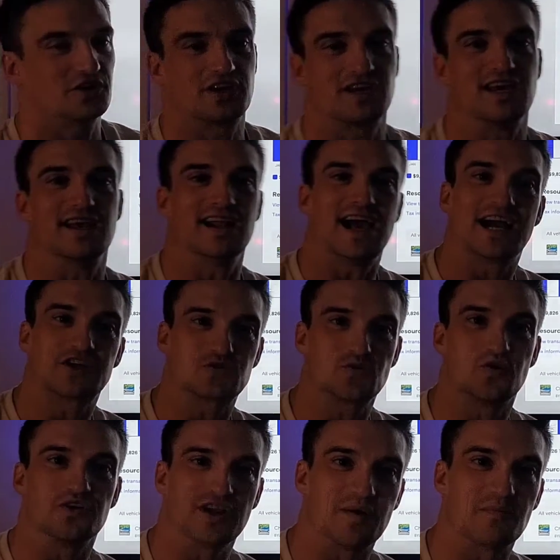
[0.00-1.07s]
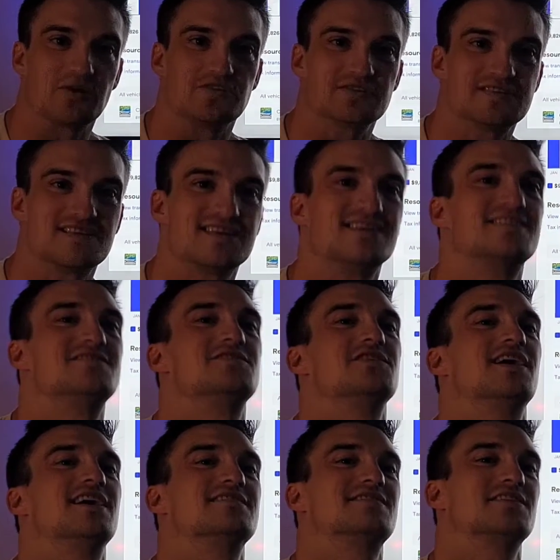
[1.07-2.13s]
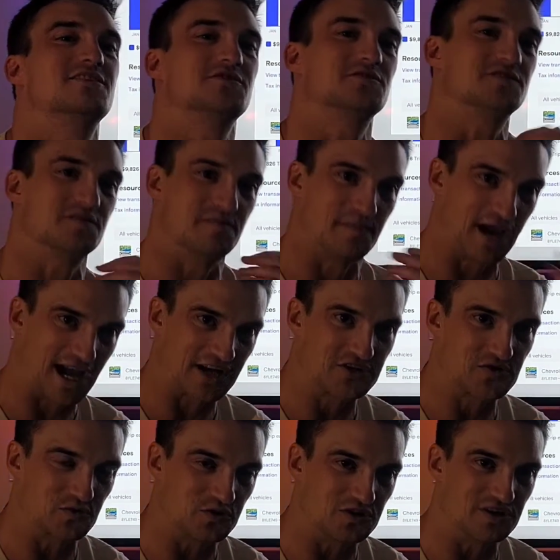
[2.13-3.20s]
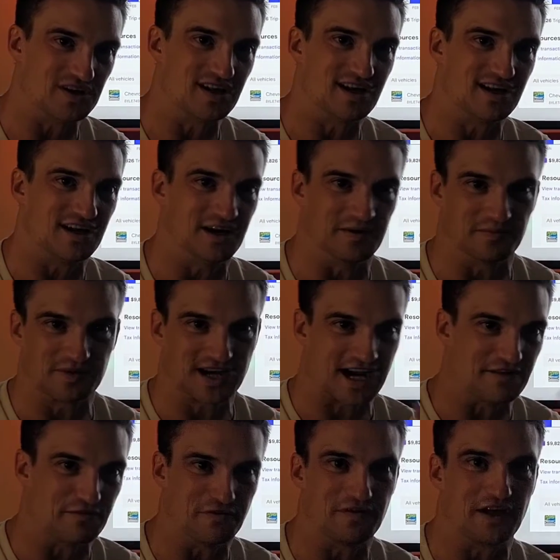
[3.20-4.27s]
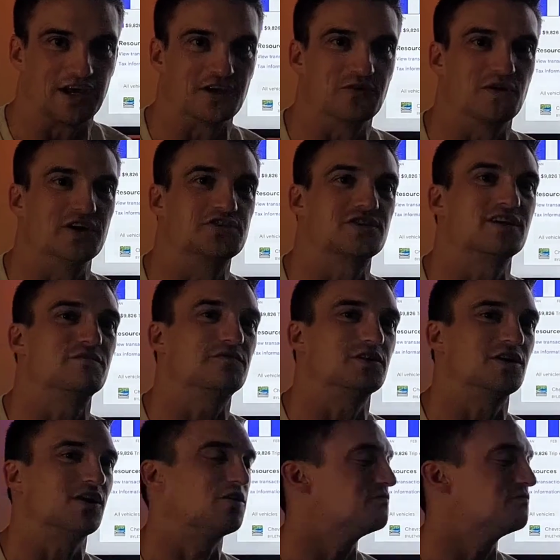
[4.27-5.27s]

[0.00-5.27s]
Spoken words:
looking at actual numbers, so you guys can do some actual kind of evaluation for